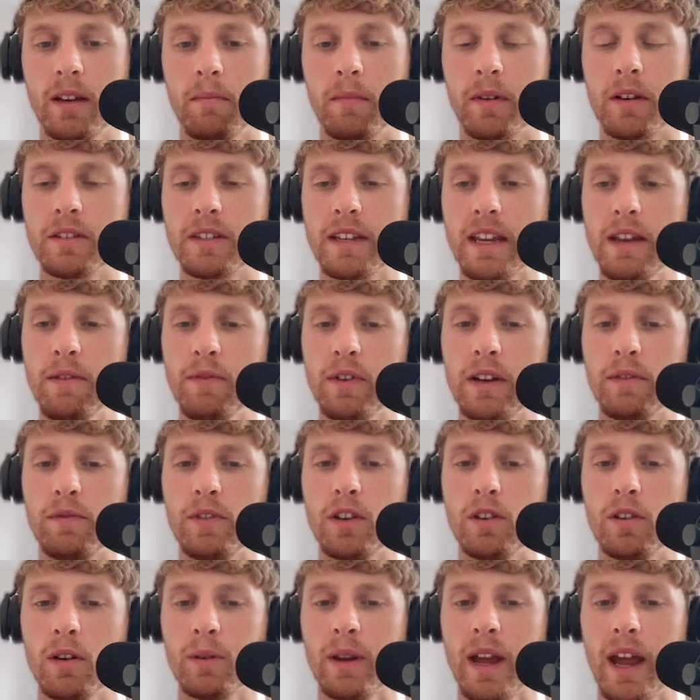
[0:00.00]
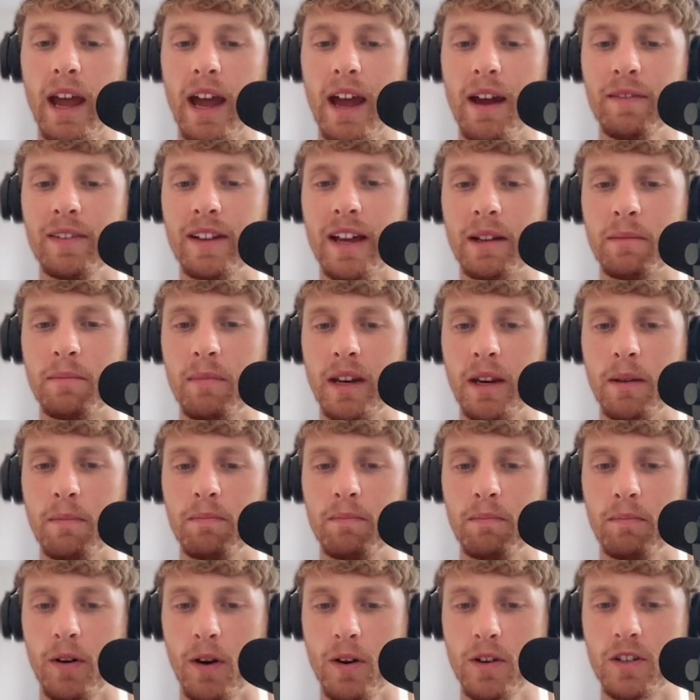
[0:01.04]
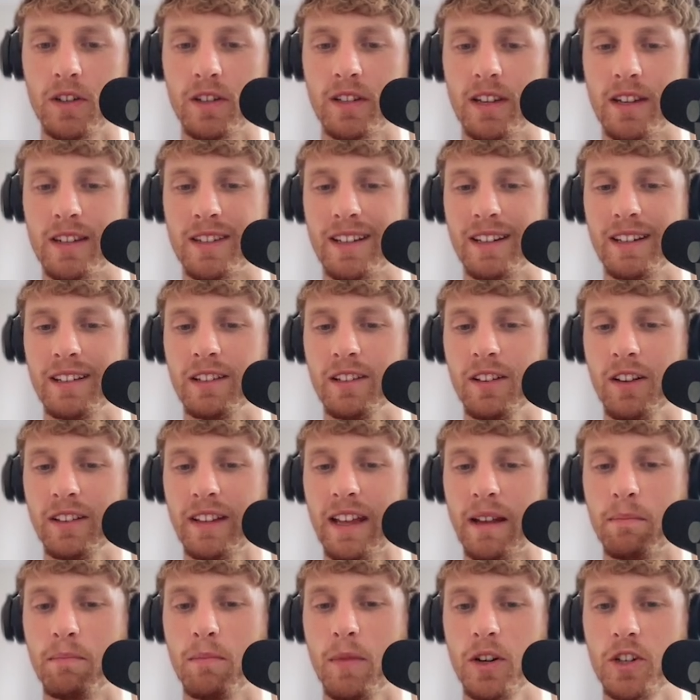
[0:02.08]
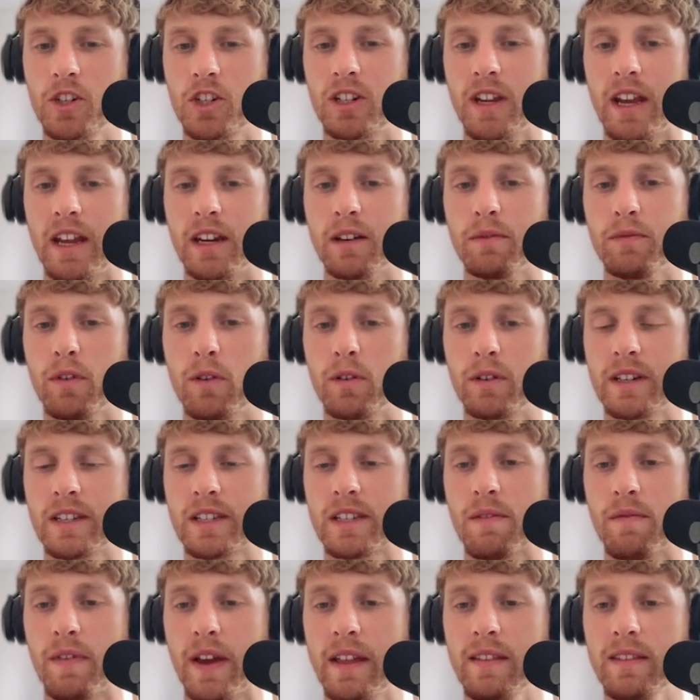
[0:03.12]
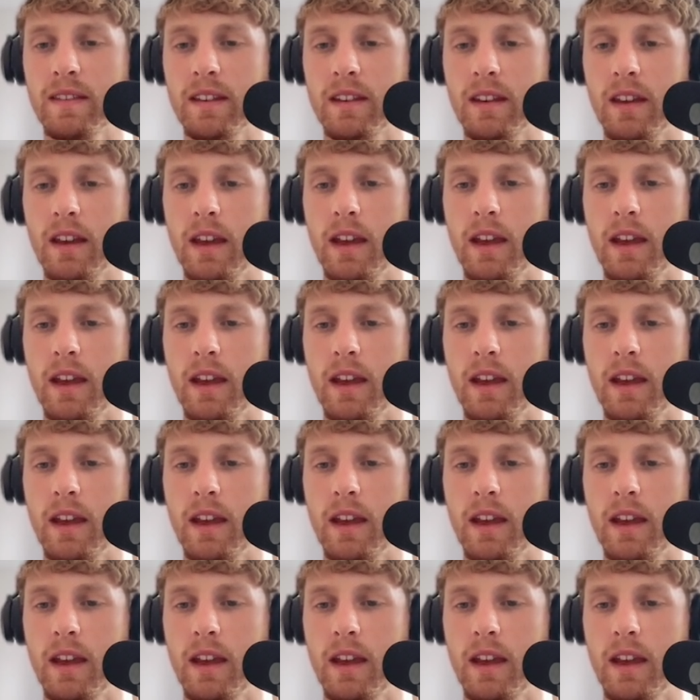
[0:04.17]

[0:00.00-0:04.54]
Because even if you don't have that many purchases and not that much data for this event,